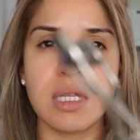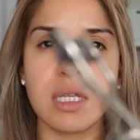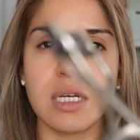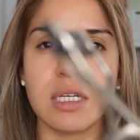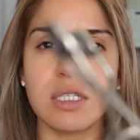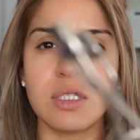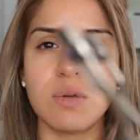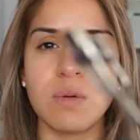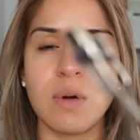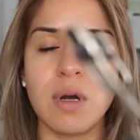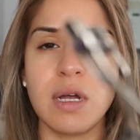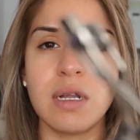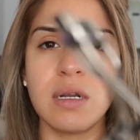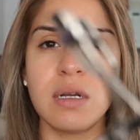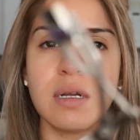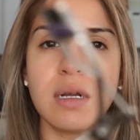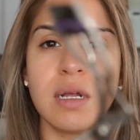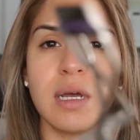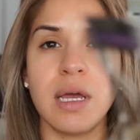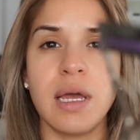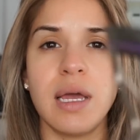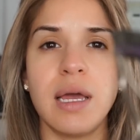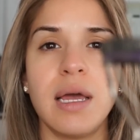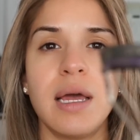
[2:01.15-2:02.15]
this one,
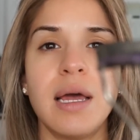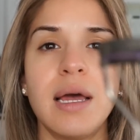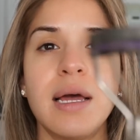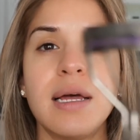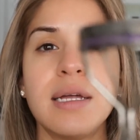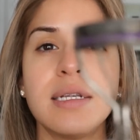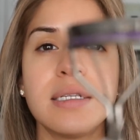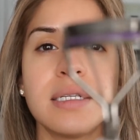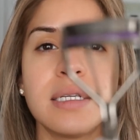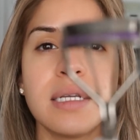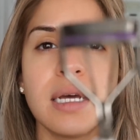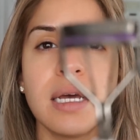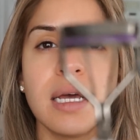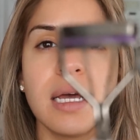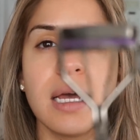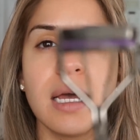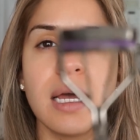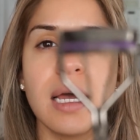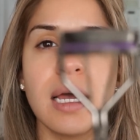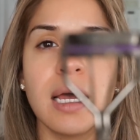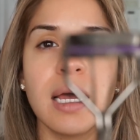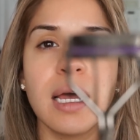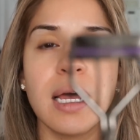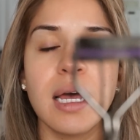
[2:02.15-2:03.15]
and
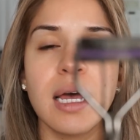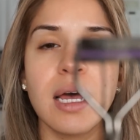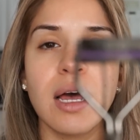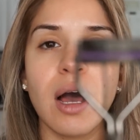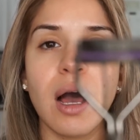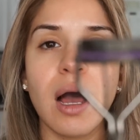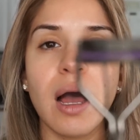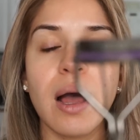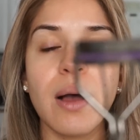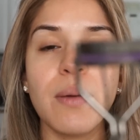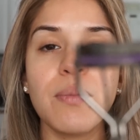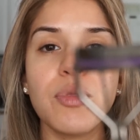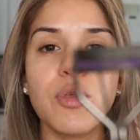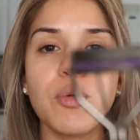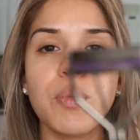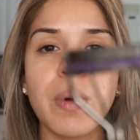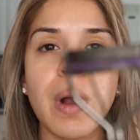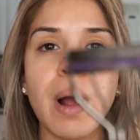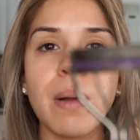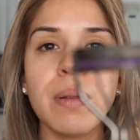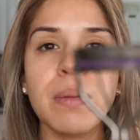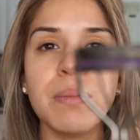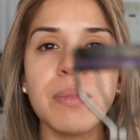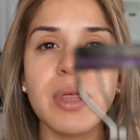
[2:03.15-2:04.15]
the
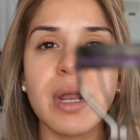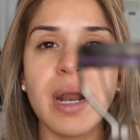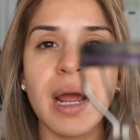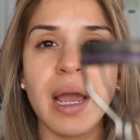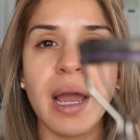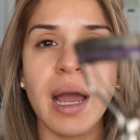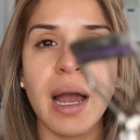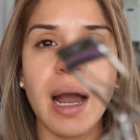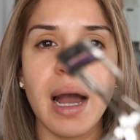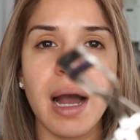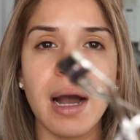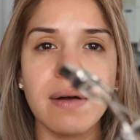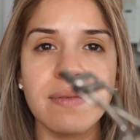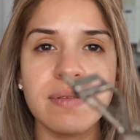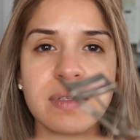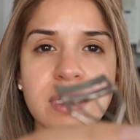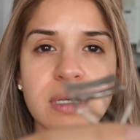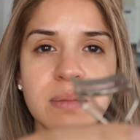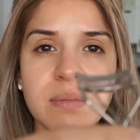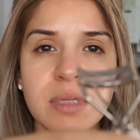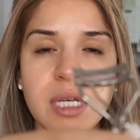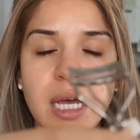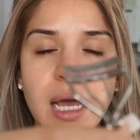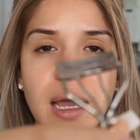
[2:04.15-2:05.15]
problem that I have
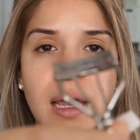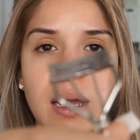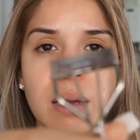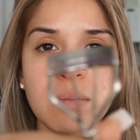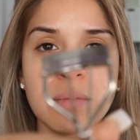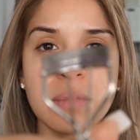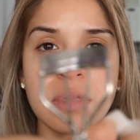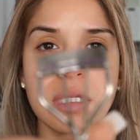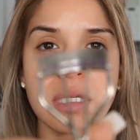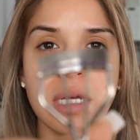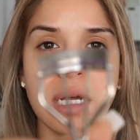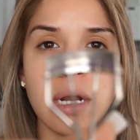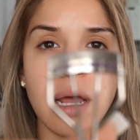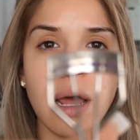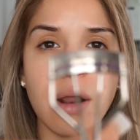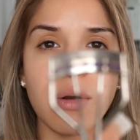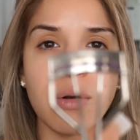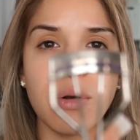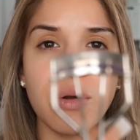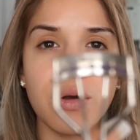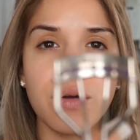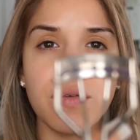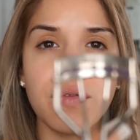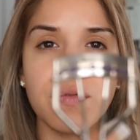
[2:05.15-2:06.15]
sometimes, and I
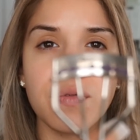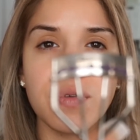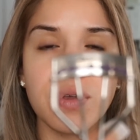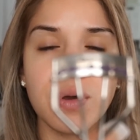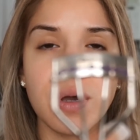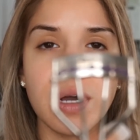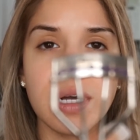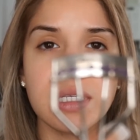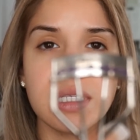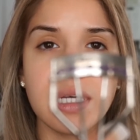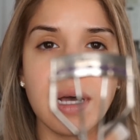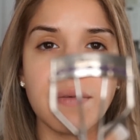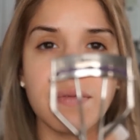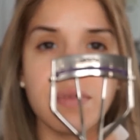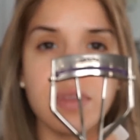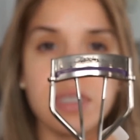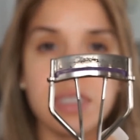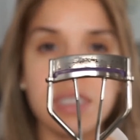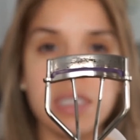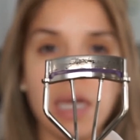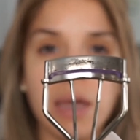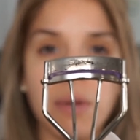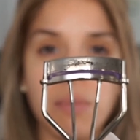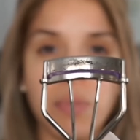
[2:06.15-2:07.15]
don't know if you guys have the
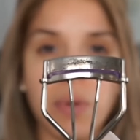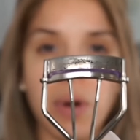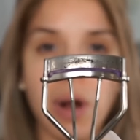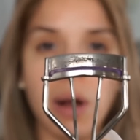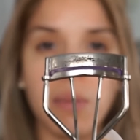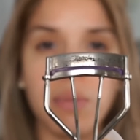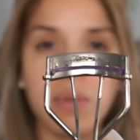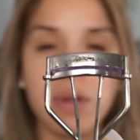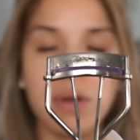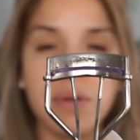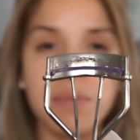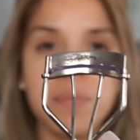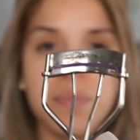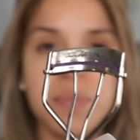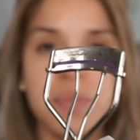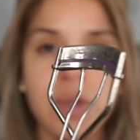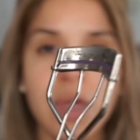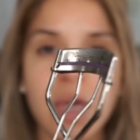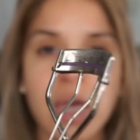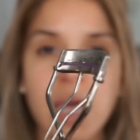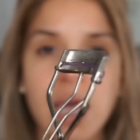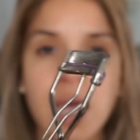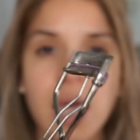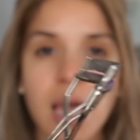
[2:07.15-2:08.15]
same problem,
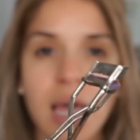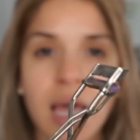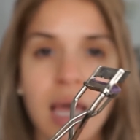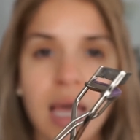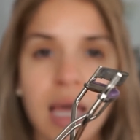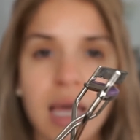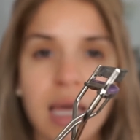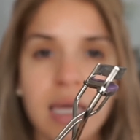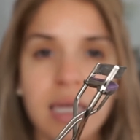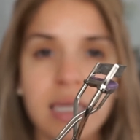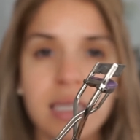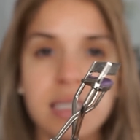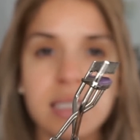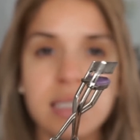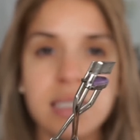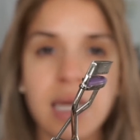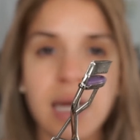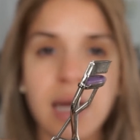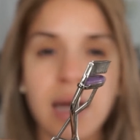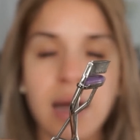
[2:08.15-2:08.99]
is